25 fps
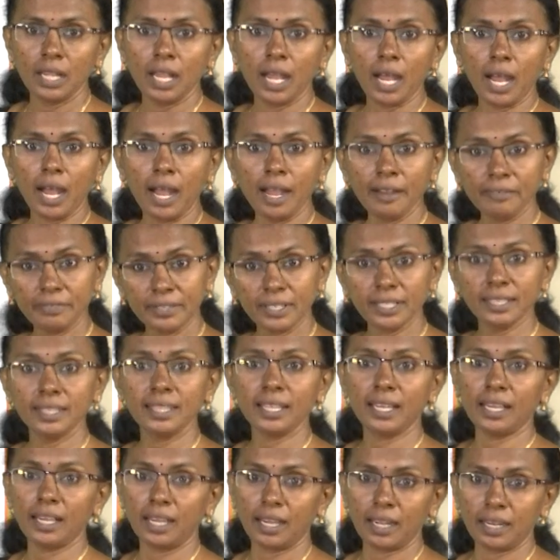After
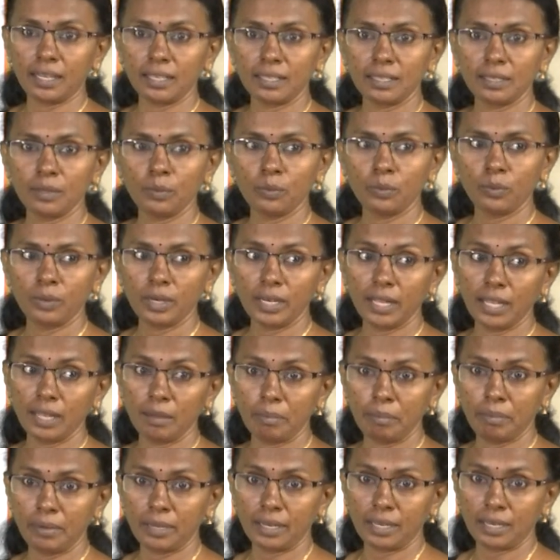that, what
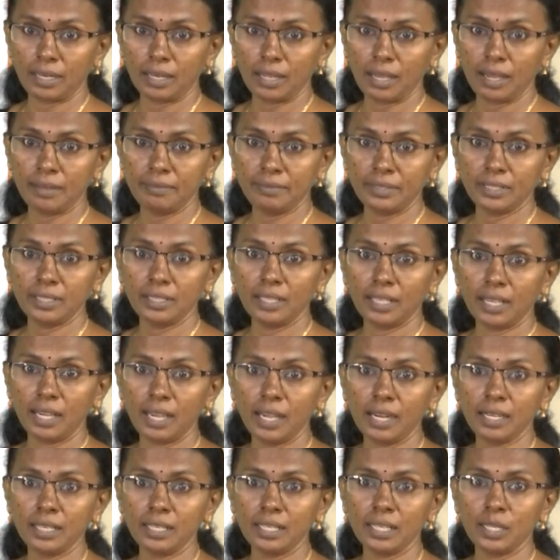happened? After
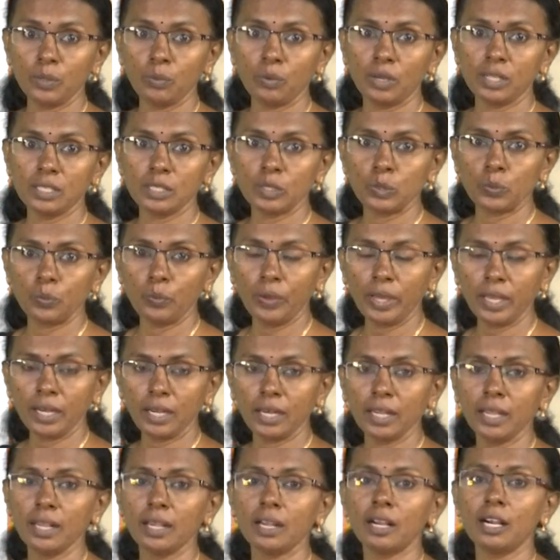that, he was
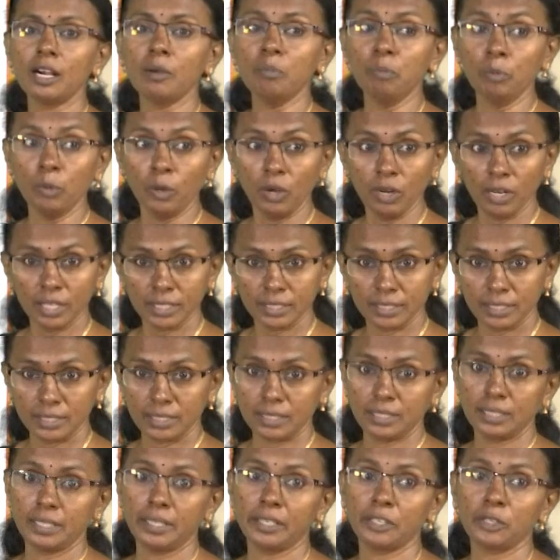very
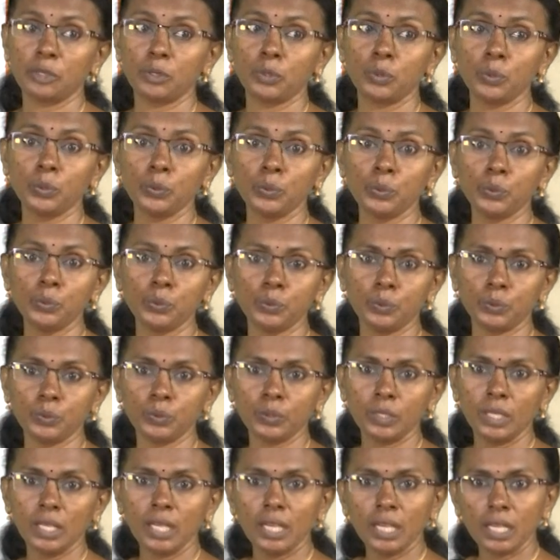apologetic too.
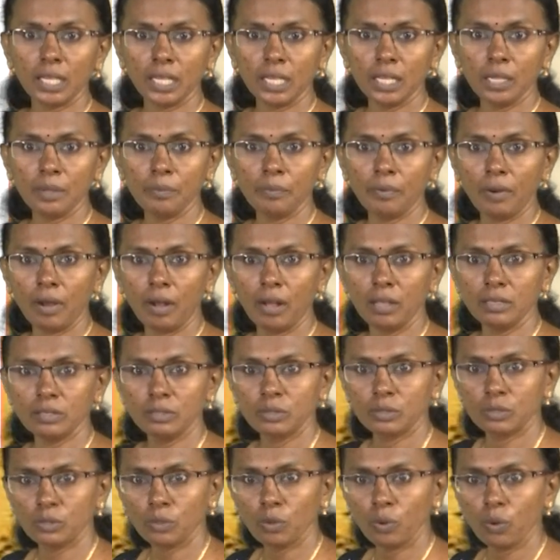He was
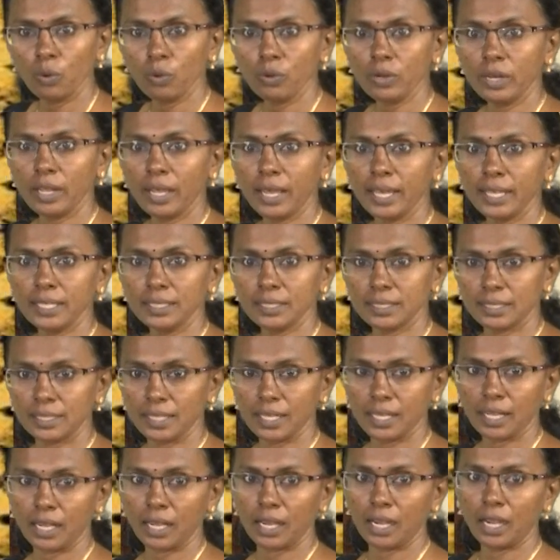so nice
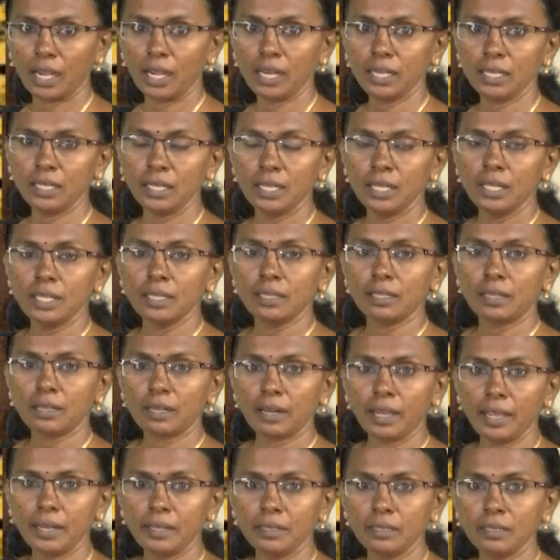that the
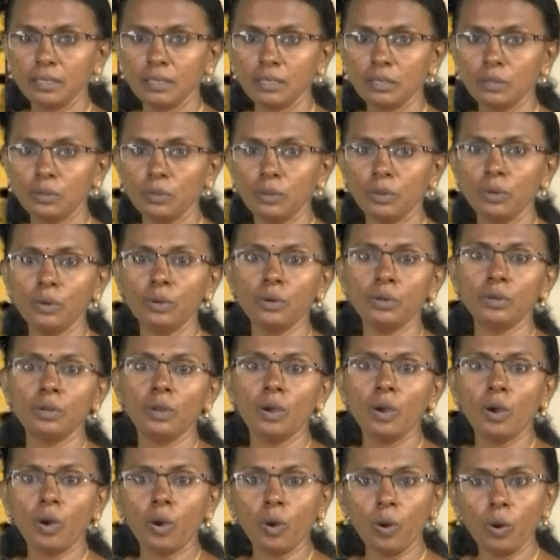writer could
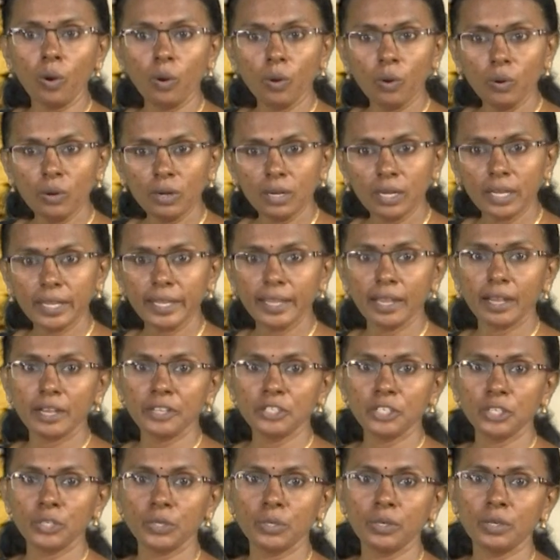only
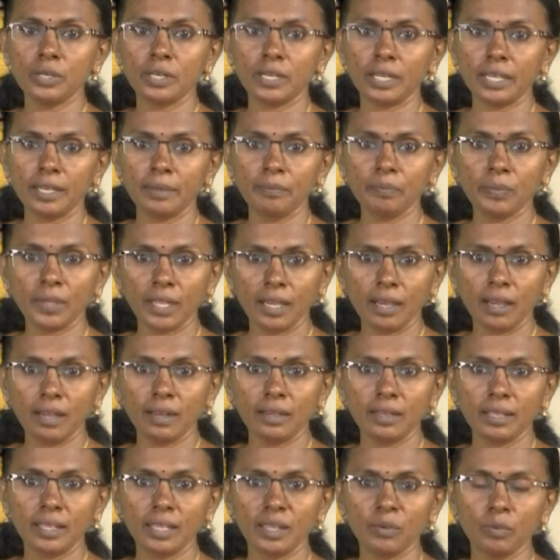assure him
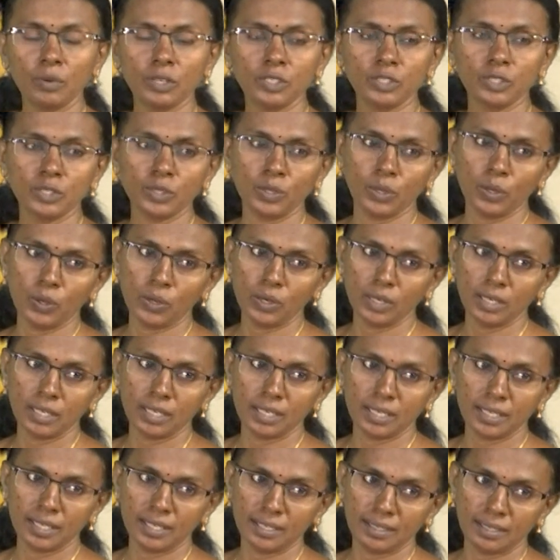that he was not
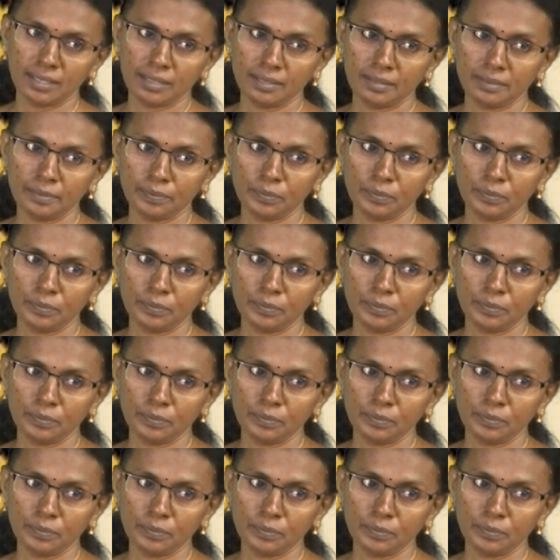hurt.